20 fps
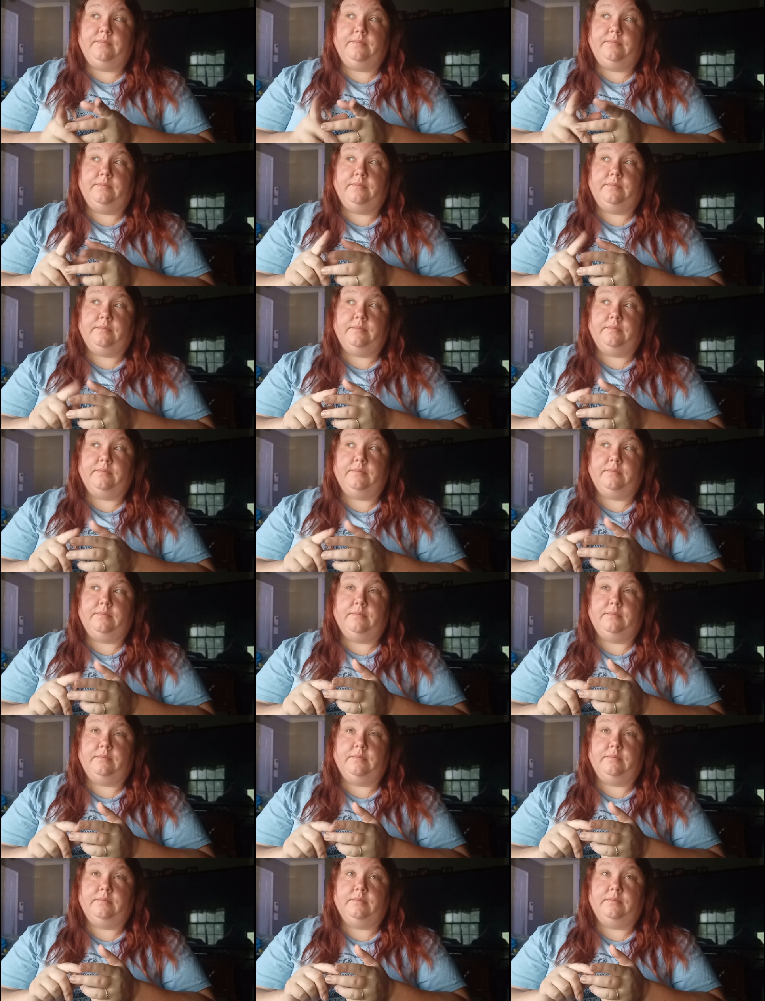
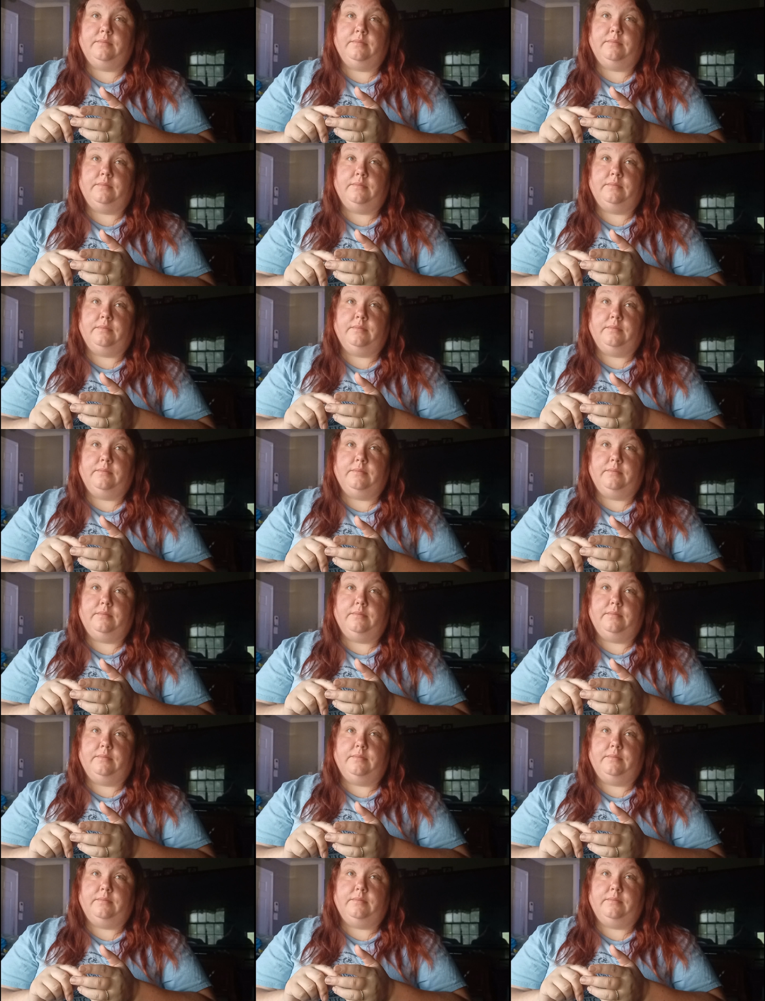
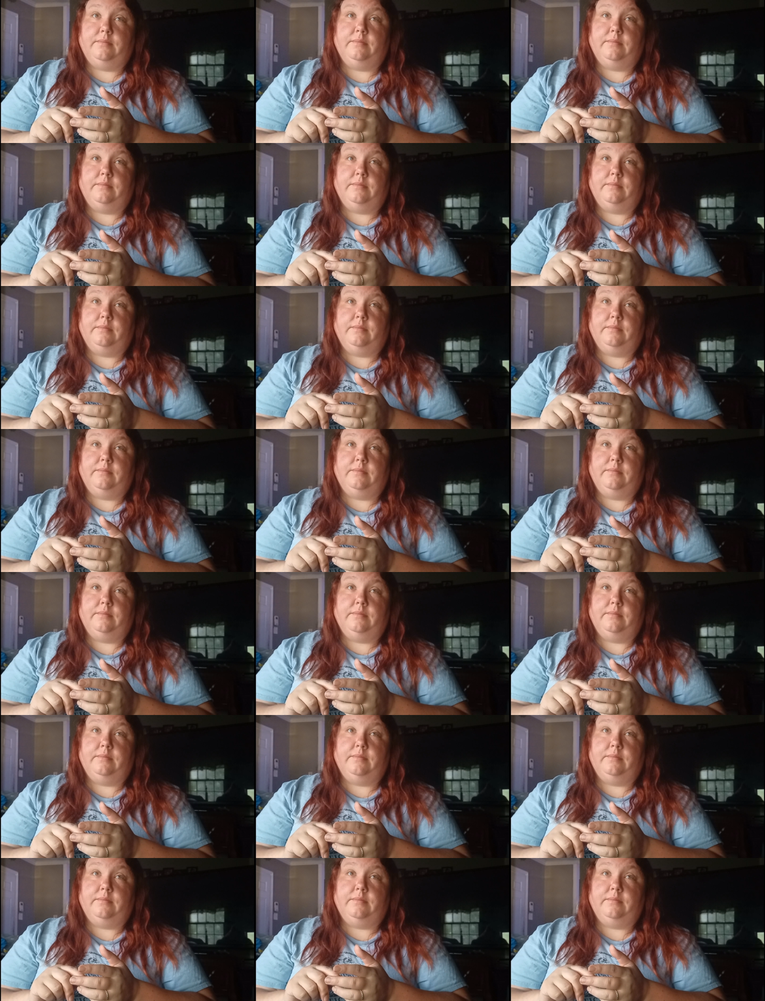Nothing is said.